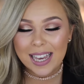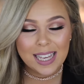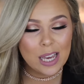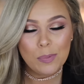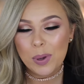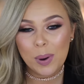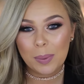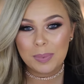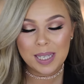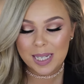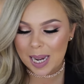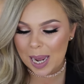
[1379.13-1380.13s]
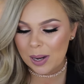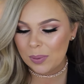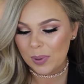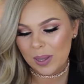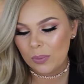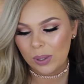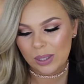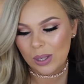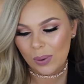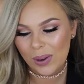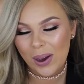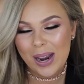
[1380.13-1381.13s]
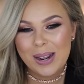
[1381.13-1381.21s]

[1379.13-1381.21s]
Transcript: keep you up to date with what's going